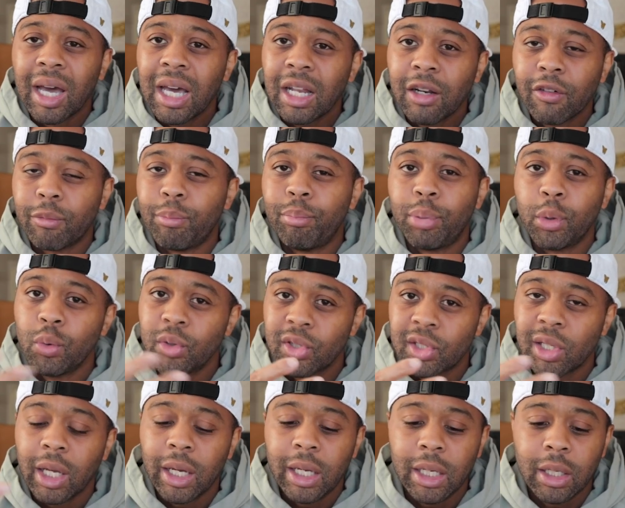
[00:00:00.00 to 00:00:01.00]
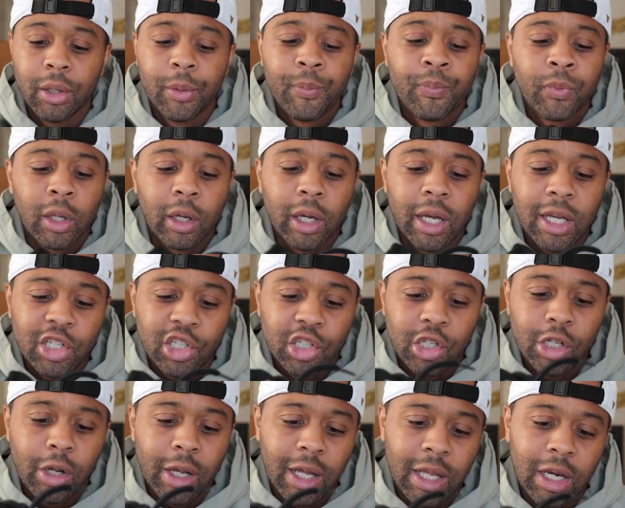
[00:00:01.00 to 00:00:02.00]
kind of boost-like last
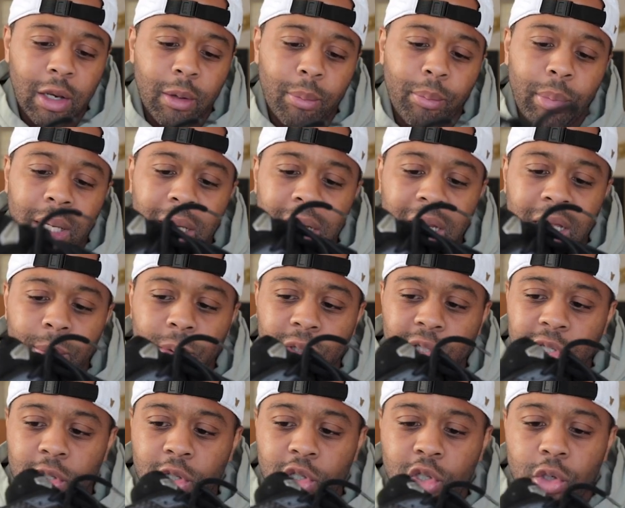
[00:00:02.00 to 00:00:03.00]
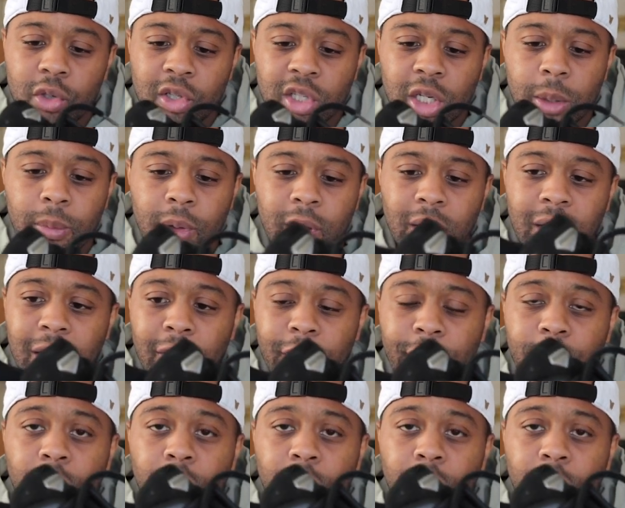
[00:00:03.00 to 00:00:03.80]
year, and to being able to do something that I